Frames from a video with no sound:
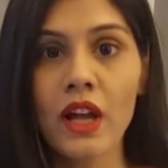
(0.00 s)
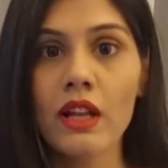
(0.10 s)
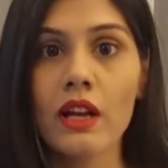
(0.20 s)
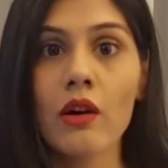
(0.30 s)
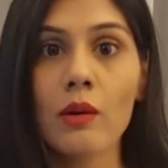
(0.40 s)

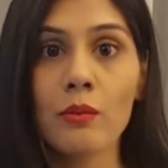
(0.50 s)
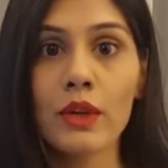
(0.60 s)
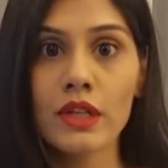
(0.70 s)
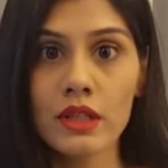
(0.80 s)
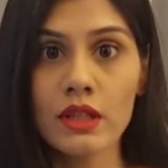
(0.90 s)
Now, a
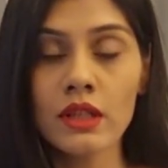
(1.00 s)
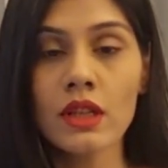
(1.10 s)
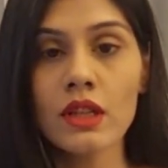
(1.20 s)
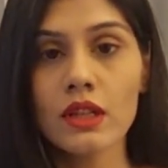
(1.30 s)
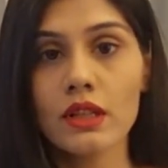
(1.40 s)

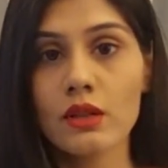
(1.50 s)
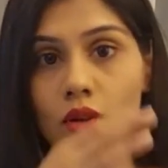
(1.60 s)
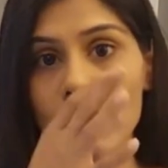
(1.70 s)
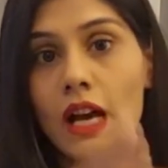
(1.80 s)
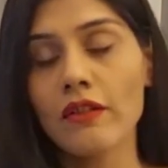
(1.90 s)
person does
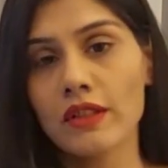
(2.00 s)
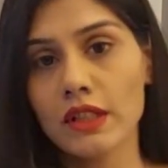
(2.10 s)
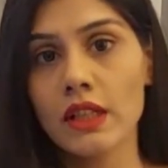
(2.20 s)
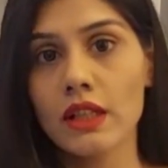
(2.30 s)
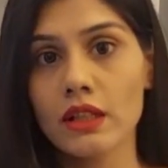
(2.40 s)
not have
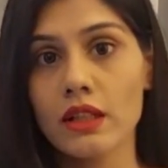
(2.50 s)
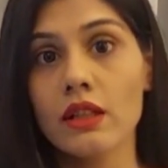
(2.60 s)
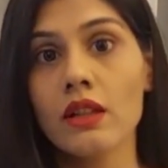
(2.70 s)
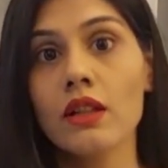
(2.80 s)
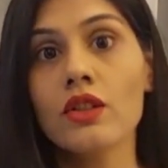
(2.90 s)
CKD
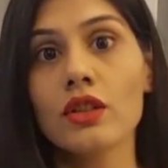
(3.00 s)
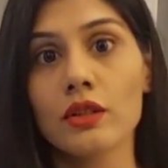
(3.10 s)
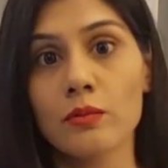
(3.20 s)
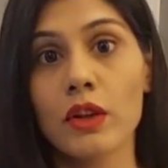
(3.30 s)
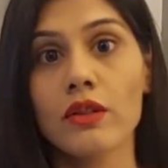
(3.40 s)

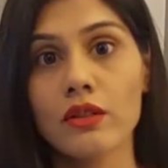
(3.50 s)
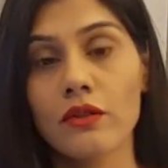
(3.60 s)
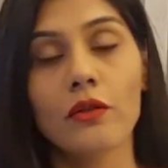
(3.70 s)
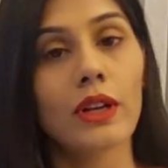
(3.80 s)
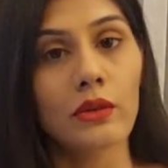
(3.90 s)
just because
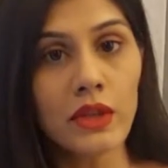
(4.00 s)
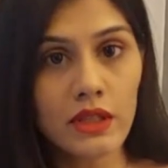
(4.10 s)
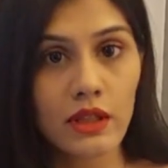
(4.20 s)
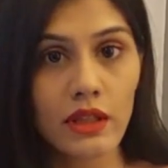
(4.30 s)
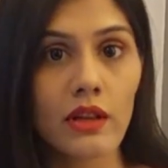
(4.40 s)
of one
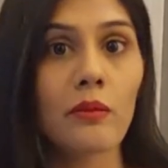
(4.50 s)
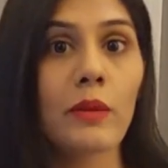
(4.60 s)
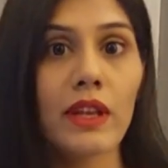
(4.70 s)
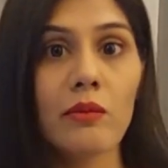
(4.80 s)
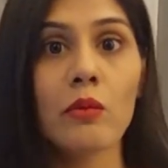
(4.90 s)
reason. There are
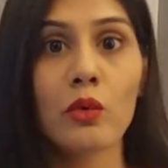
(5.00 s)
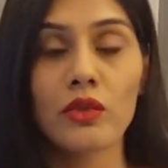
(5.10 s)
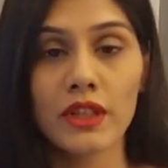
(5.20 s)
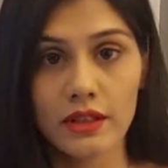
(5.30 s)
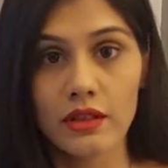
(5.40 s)
many more
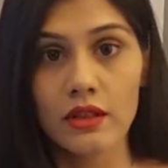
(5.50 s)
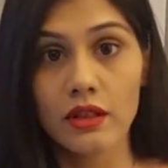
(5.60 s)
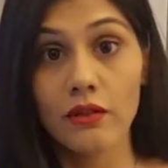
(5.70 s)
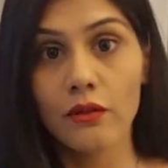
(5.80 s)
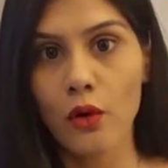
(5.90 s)
reasons
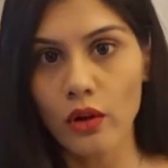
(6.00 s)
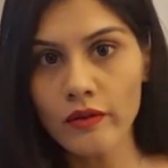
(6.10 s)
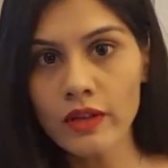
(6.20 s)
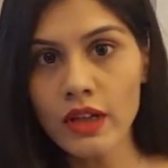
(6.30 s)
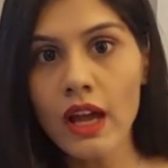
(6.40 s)

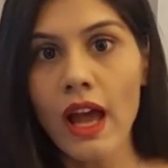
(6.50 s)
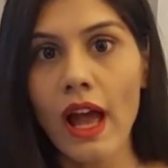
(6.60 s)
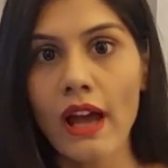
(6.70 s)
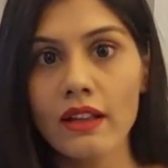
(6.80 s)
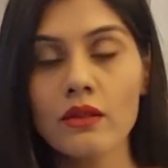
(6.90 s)
involved,
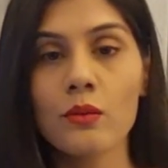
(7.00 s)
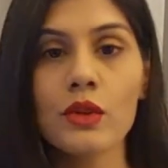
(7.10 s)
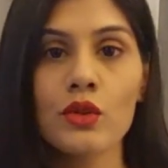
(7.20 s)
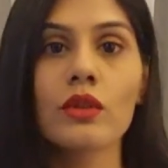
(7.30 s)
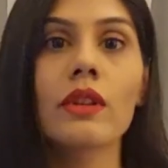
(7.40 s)
and we
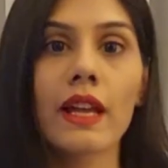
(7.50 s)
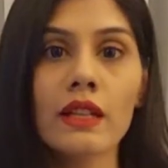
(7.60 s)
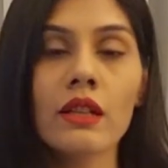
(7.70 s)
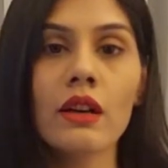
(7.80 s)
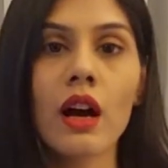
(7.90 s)
should
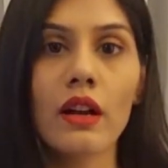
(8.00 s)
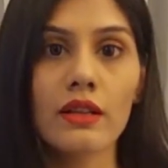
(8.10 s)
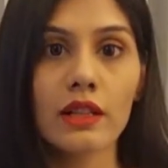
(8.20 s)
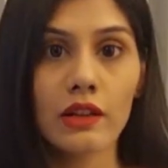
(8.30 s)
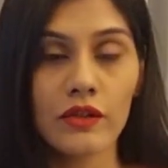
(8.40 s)
get
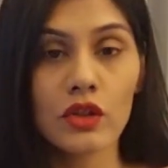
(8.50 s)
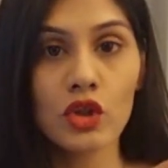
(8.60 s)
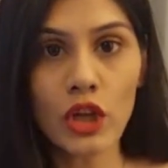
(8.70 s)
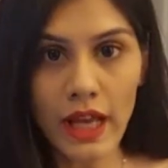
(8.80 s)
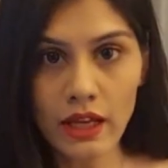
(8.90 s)
ourselves
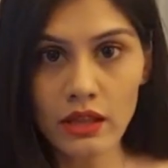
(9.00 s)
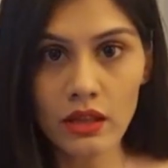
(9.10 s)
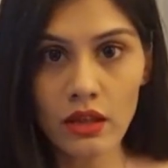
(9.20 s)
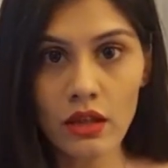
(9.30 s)
checked